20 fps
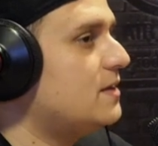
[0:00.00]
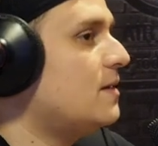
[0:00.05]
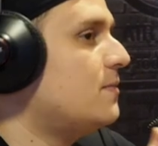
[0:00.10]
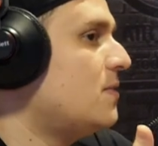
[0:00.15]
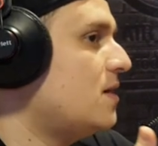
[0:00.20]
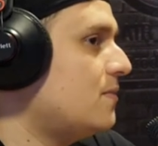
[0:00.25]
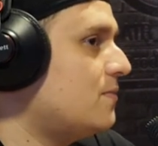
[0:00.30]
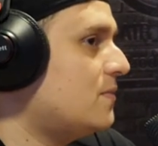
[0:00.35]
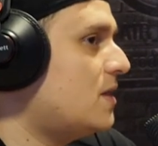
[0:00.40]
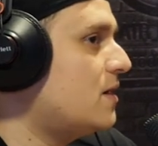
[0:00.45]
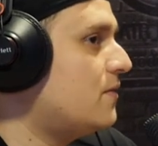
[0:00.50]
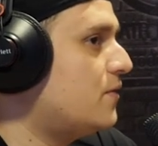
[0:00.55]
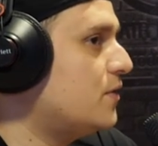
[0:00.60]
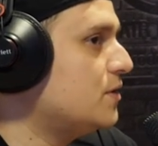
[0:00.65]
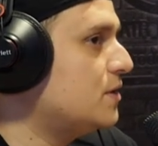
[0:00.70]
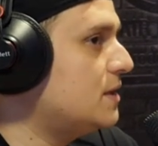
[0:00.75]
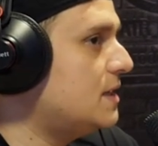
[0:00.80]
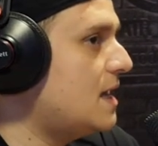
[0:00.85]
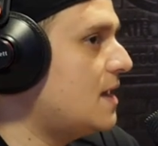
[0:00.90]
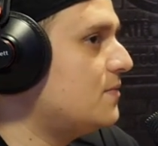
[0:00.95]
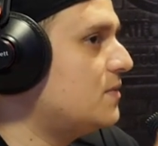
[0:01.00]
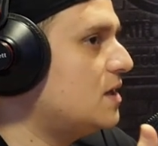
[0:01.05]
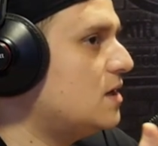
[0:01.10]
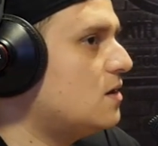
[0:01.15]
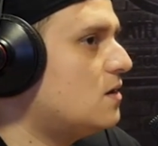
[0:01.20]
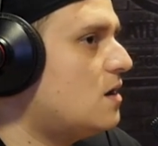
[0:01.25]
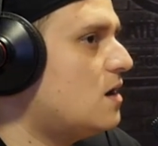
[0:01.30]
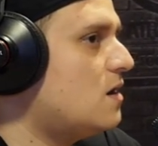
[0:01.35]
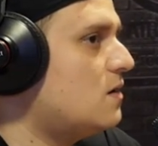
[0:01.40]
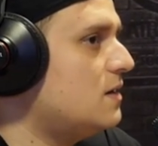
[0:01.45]
They might have heard the name. They
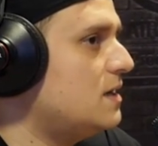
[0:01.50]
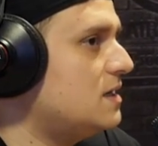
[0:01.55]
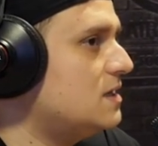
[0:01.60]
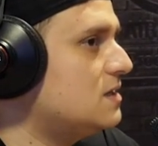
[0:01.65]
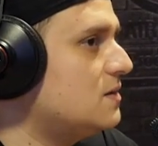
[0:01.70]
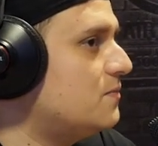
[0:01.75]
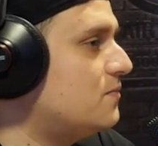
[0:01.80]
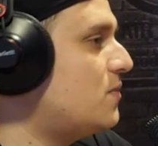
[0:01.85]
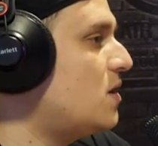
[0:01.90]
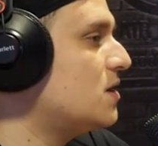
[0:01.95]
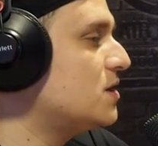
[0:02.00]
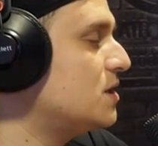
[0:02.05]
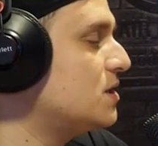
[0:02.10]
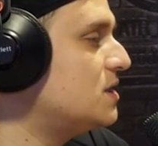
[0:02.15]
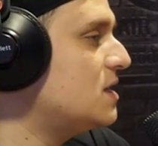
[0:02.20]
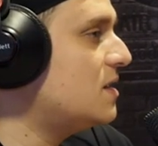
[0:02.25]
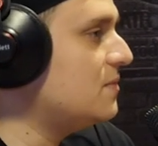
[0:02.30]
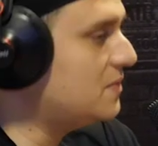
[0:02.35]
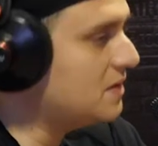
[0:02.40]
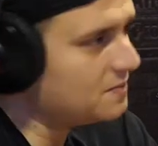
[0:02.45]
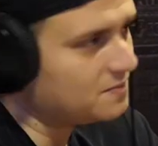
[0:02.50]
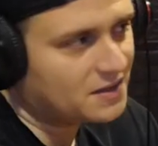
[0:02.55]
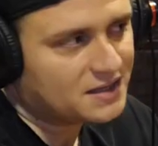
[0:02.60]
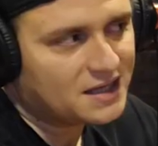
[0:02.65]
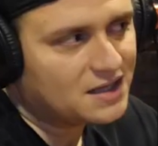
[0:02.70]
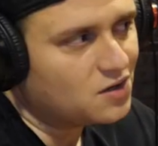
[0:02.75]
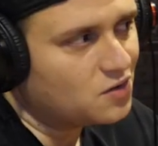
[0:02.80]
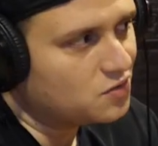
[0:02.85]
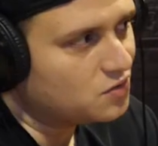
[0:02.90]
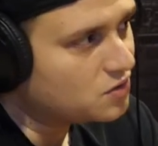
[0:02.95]
know, oh, he's a boxing champion, but
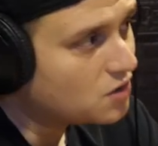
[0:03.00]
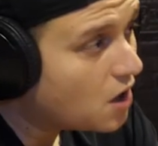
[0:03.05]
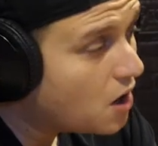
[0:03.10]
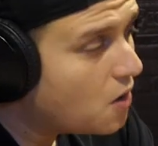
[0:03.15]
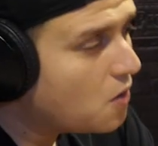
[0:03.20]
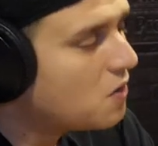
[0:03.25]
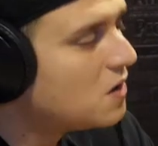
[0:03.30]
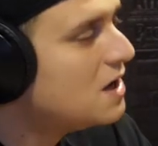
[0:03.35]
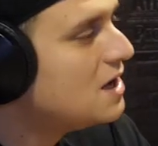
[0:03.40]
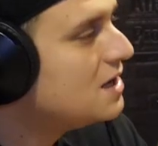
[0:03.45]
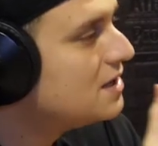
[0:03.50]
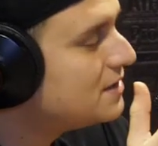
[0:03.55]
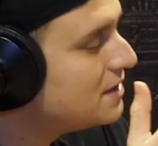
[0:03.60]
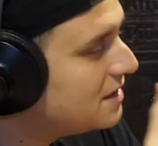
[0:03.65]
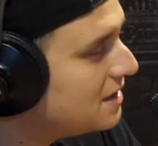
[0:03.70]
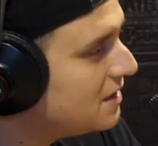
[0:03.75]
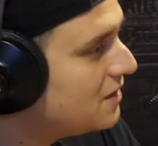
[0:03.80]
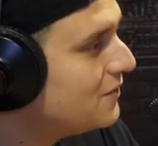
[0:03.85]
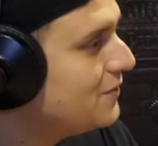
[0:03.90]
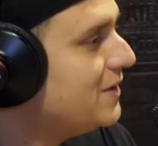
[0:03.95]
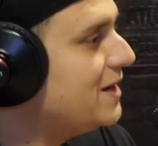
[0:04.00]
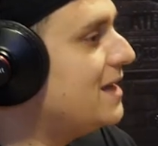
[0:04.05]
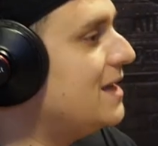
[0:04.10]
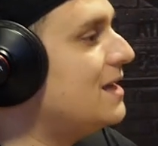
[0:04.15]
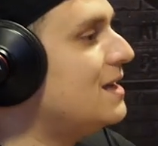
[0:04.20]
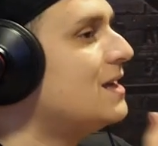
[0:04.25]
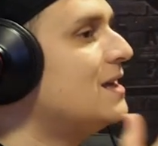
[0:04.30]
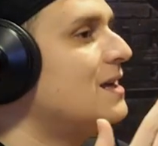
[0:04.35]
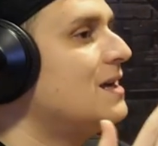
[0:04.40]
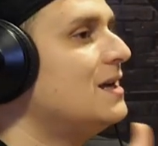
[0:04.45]
they don't know the
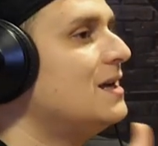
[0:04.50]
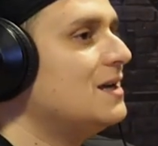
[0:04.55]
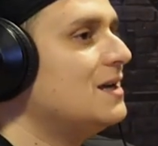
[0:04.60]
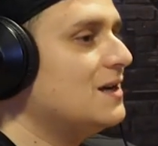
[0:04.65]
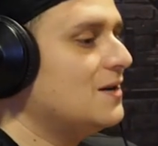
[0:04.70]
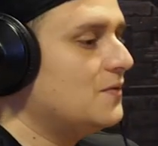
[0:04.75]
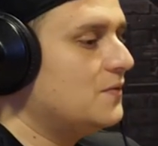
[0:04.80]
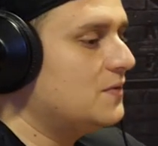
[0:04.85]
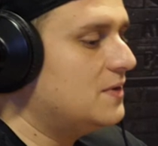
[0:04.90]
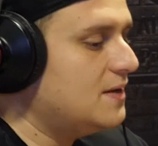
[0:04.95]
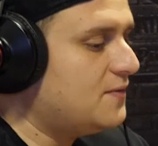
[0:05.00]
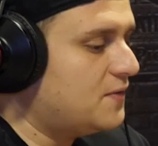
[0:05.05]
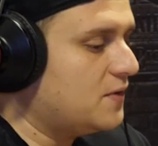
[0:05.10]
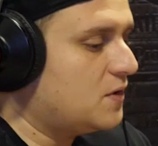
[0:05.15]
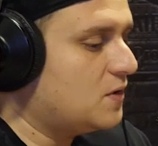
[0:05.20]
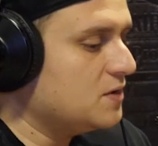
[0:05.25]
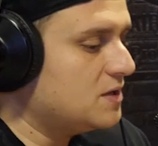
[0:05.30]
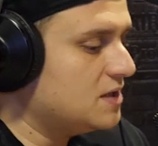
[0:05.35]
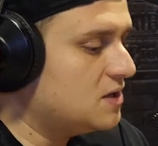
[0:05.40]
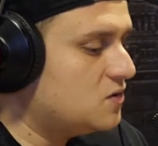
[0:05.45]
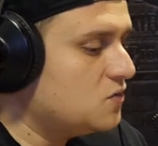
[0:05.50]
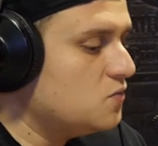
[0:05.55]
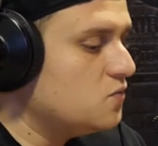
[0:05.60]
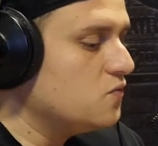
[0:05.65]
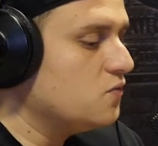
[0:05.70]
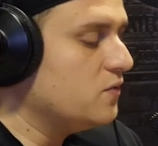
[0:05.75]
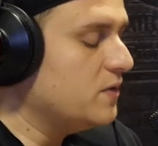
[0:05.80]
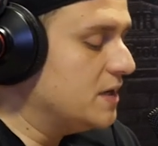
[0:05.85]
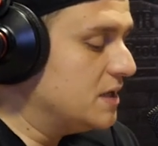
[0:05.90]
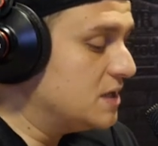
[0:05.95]
degree of difficulty to
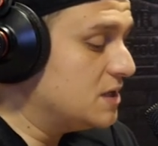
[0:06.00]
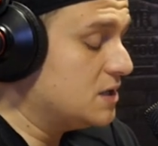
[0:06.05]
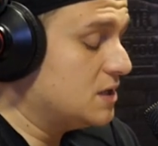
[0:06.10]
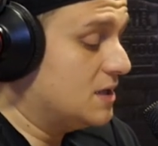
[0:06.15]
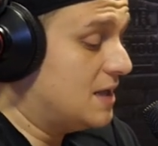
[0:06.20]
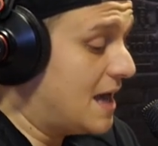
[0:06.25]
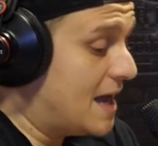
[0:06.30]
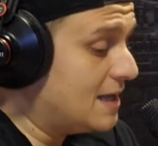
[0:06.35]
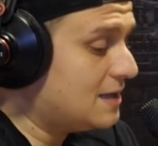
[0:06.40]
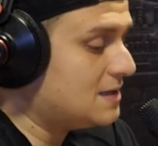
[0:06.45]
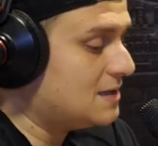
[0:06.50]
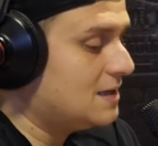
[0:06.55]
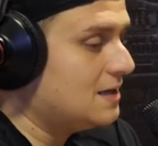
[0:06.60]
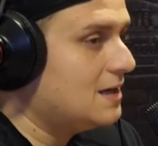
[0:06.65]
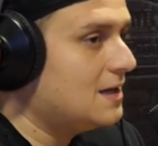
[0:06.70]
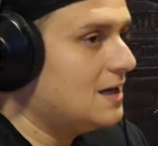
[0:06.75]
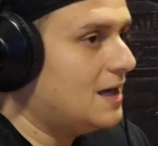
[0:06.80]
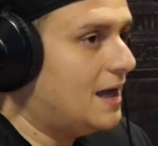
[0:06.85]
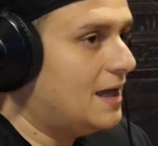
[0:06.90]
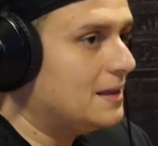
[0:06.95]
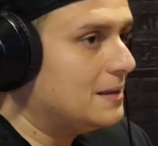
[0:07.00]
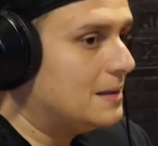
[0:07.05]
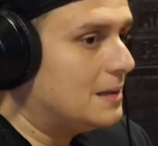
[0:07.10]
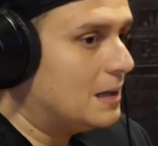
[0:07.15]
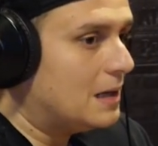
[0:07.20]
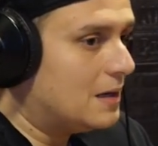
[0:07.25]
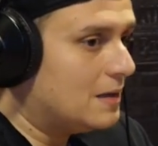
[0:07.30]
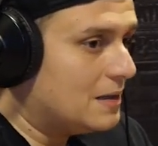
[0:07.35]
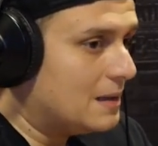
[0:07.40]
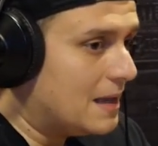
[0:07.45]
reach that and
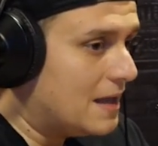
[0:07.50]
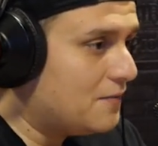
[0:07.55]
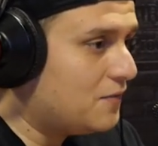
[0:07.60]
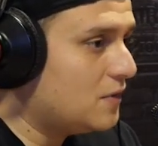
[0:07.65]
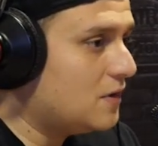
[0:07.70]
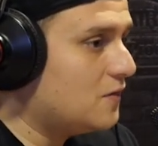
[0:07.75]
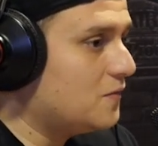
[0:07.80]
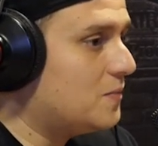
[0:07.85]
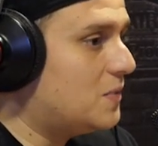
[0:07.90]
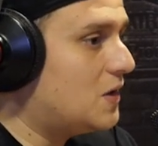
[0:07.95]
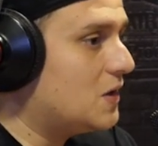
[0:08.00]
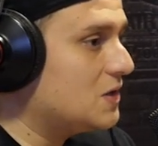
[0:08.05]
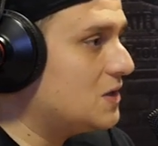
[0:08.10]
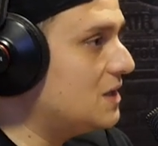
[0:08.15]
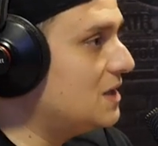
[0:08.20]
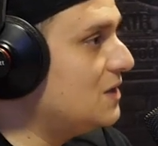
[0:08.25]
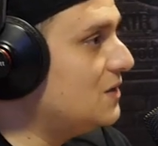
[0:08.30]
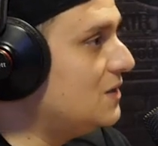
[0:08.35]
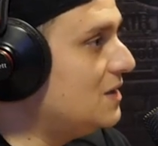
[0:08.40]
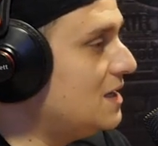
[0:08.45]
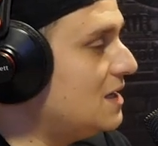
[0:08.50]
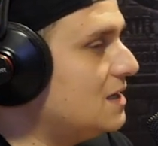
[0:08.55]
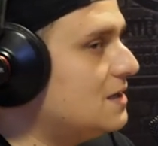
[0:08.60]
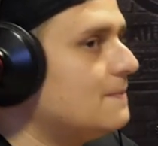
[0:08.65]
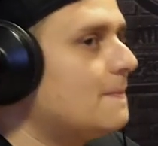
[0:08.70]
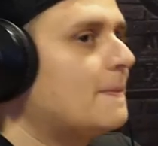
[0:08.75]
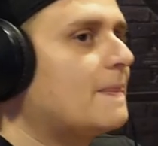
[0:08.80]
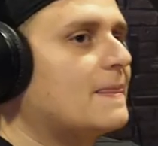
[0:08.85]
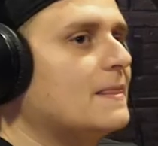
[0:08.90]
the level of boxing you need.